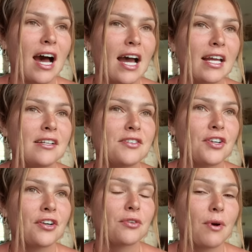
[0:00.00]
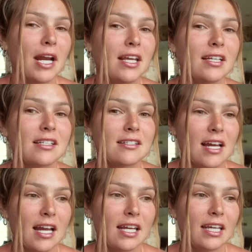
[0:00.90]
I started writing and
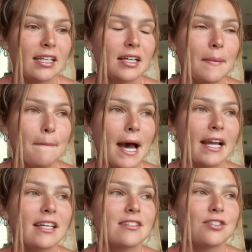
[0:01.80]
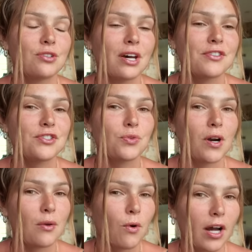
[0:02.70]
designing back in
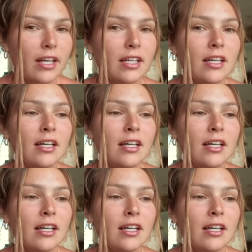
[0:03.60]
2021.